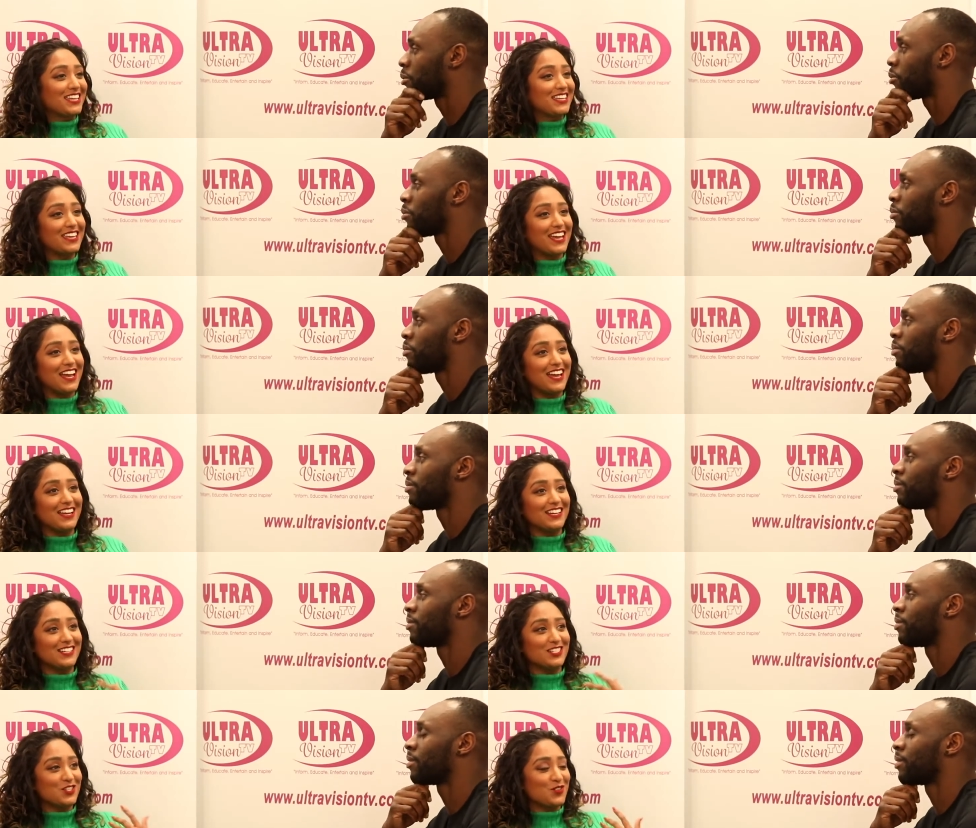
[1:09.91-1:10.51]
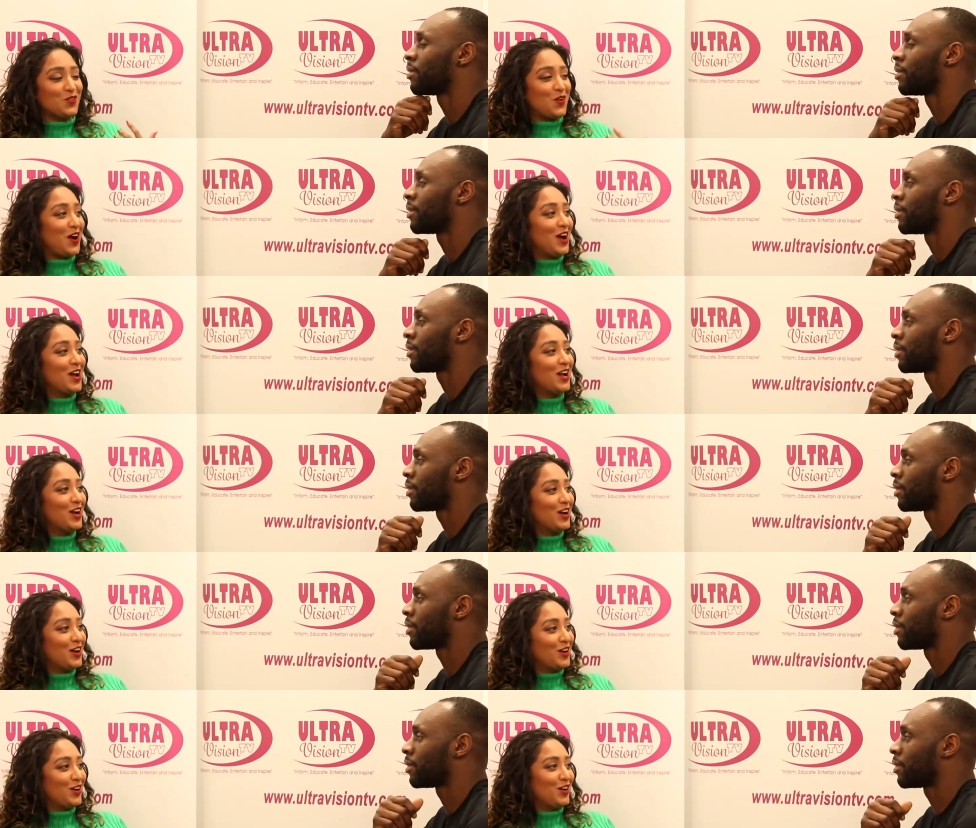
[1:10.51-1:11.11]
Speaker 1: gained
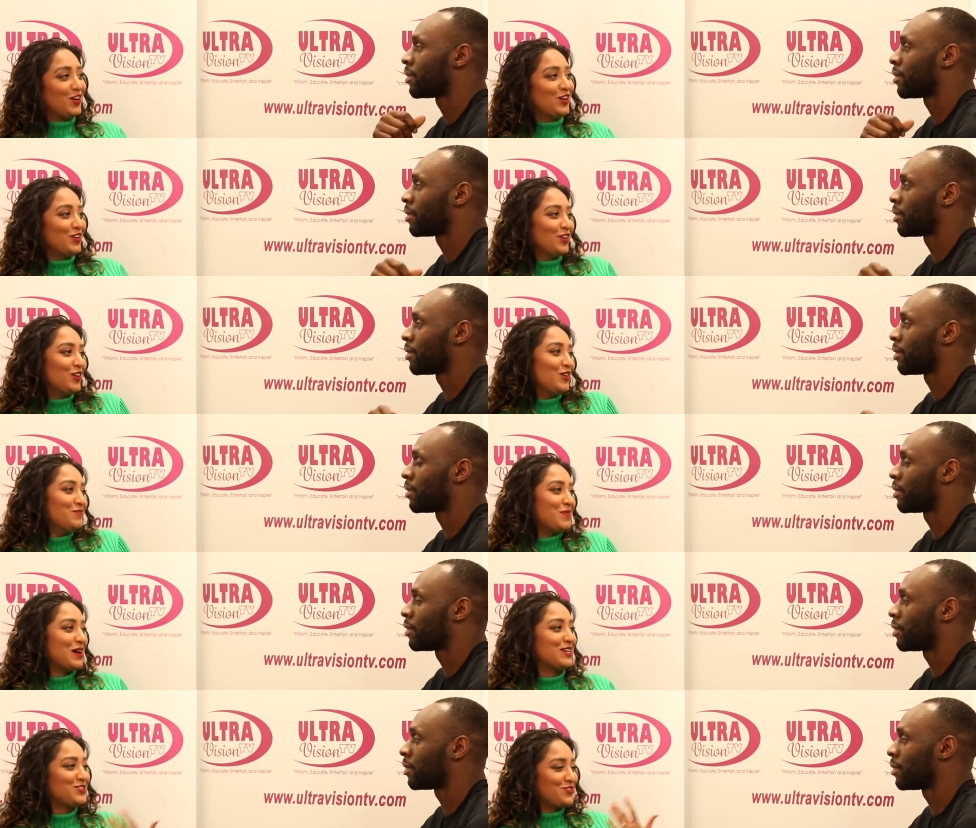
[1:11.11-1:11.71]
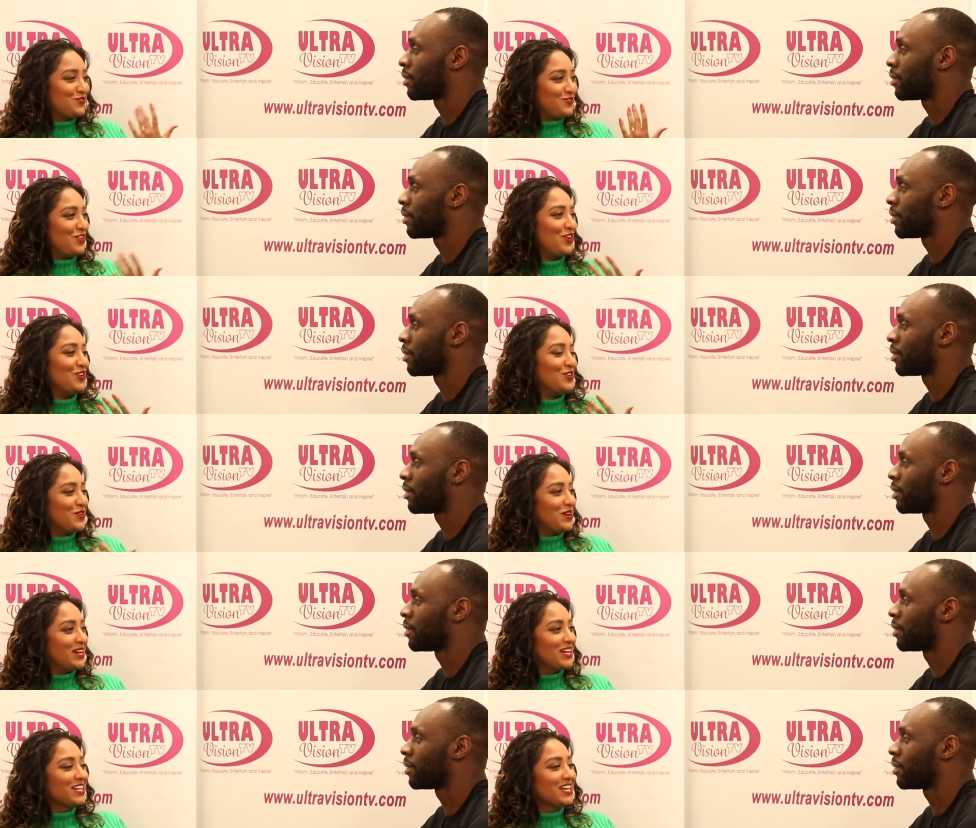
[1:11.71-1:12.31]
quite a, a massive
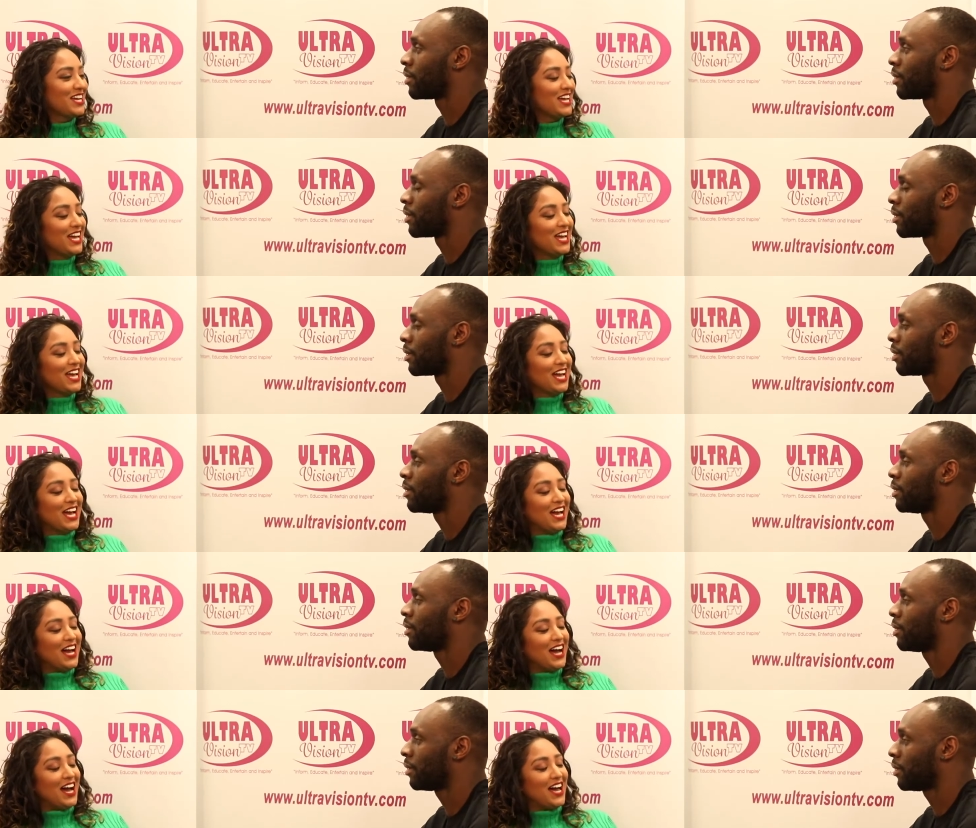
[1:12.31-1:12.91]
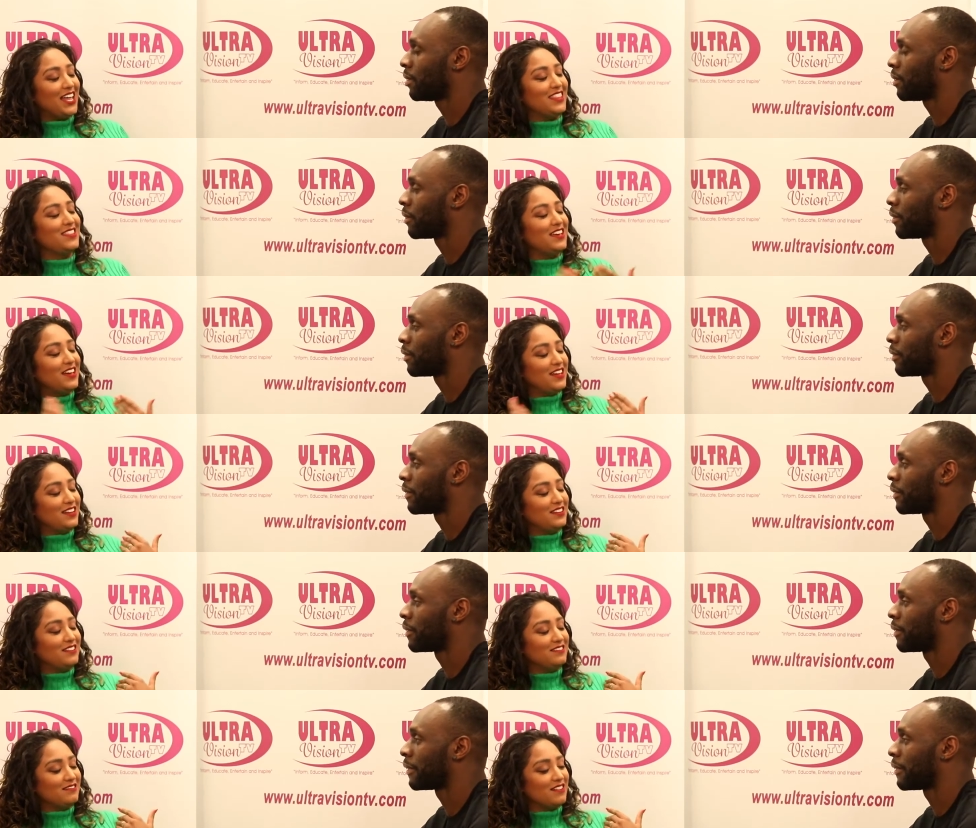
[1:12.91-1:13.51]
following. And
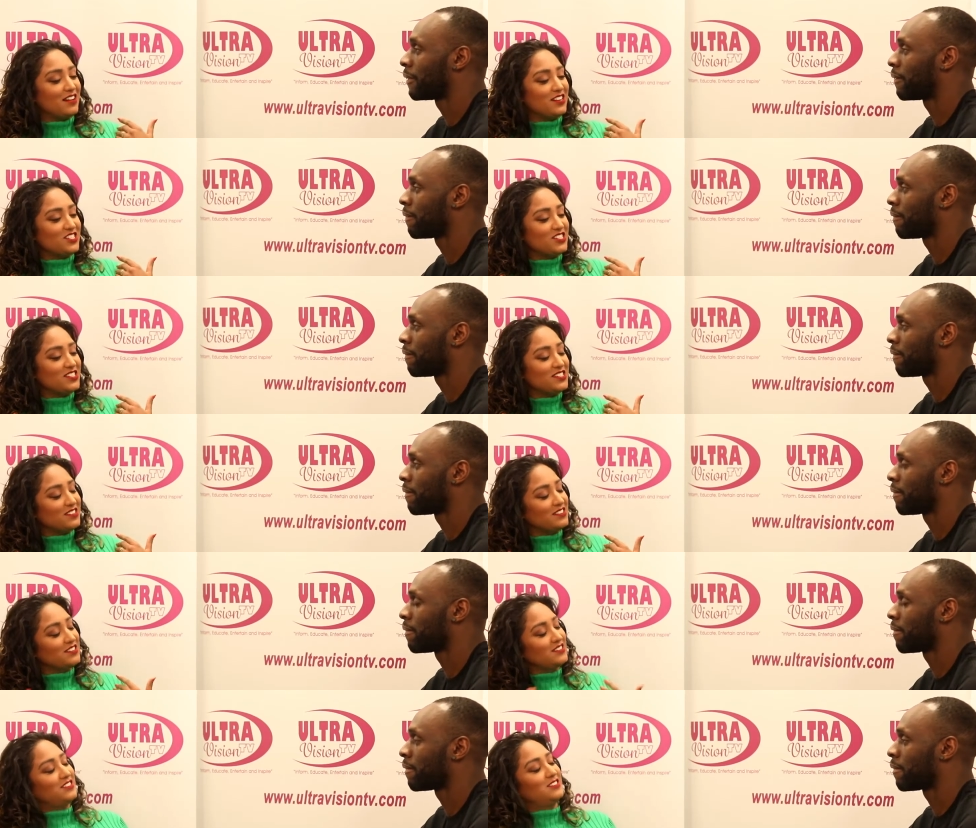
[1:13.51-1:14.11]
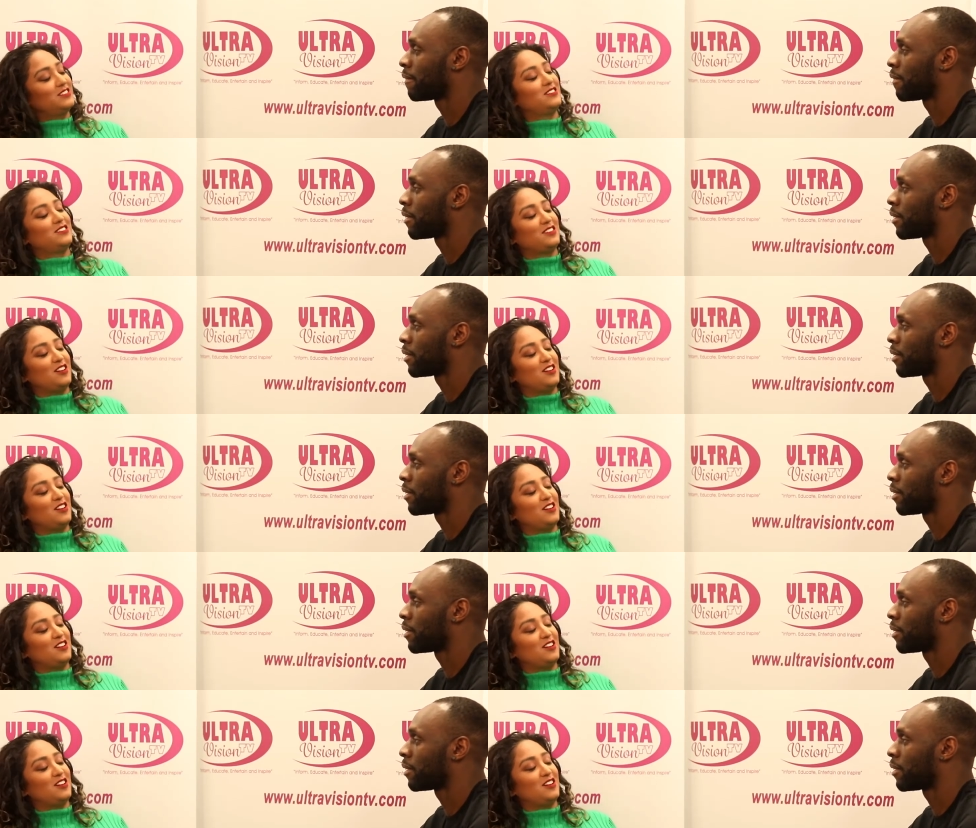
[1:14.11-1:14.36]
then I just started